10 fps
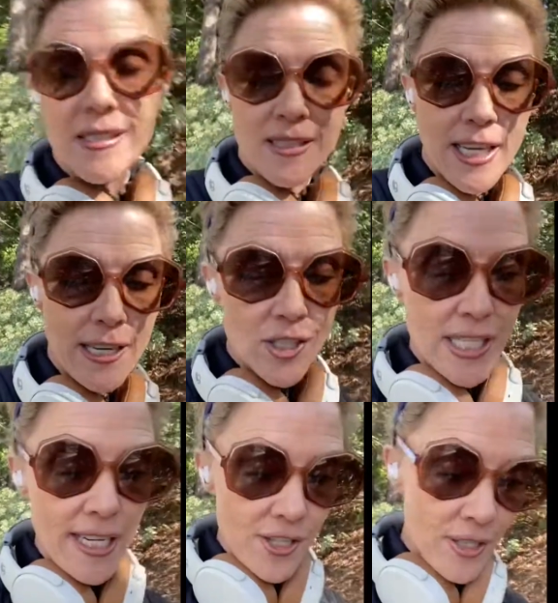The
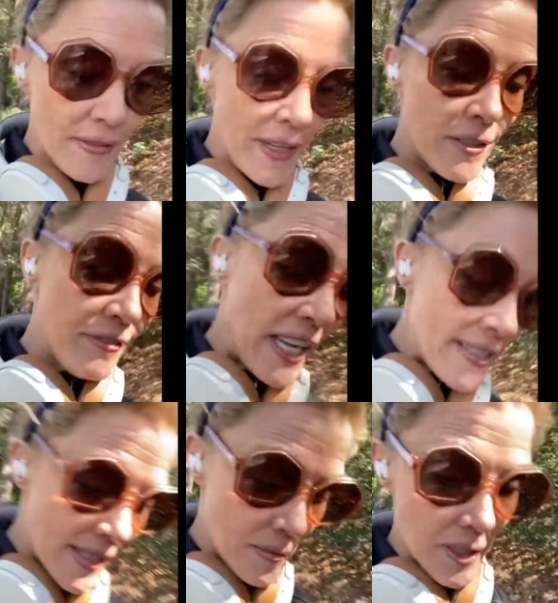agitation, the fight or flight
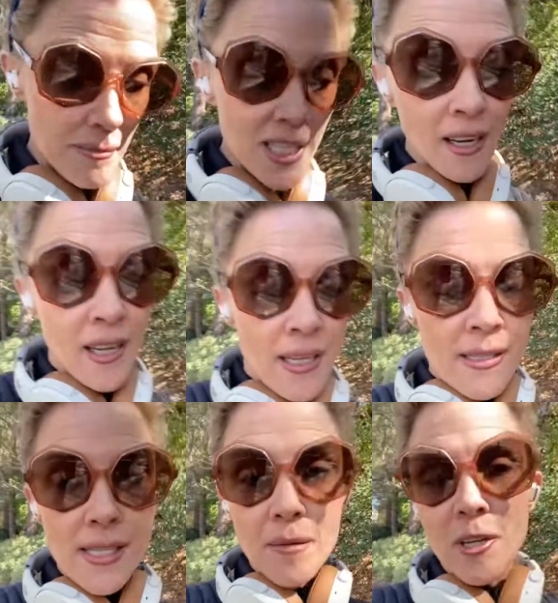symptoms
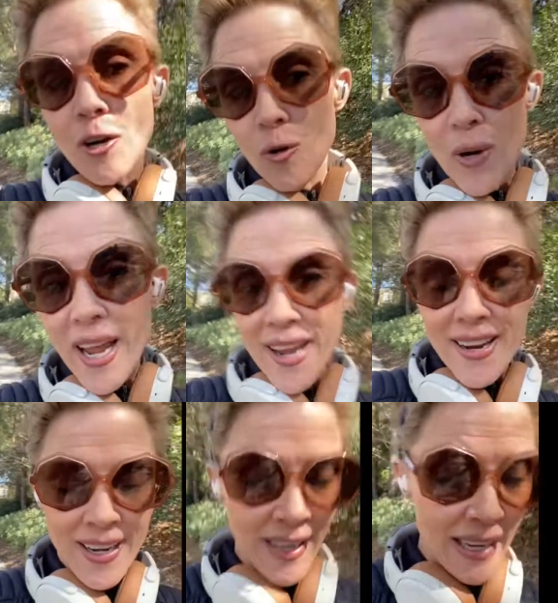seemed to go away.
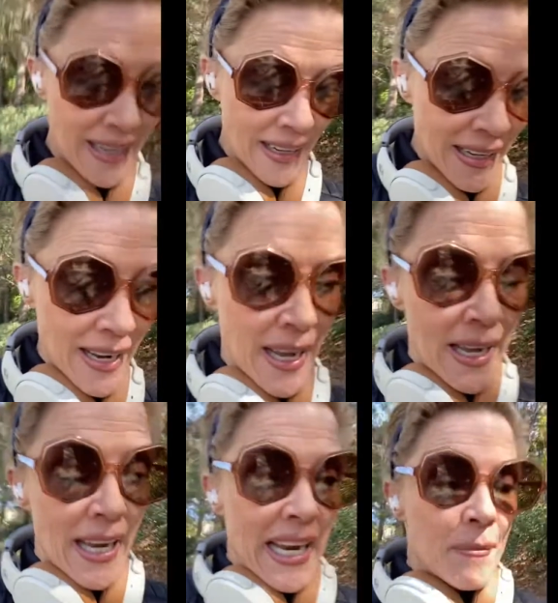
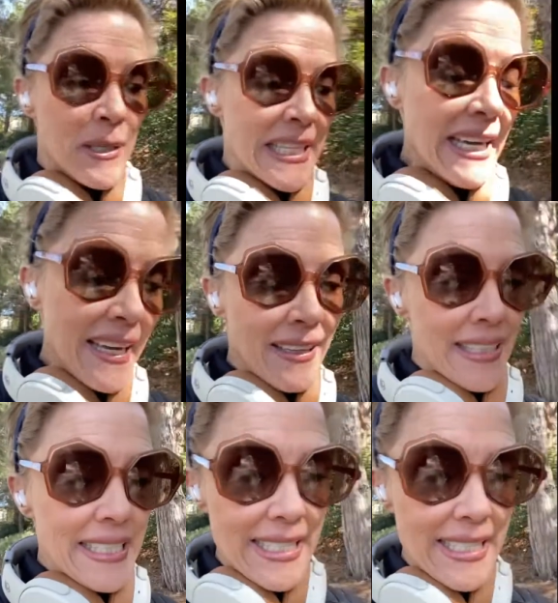But then they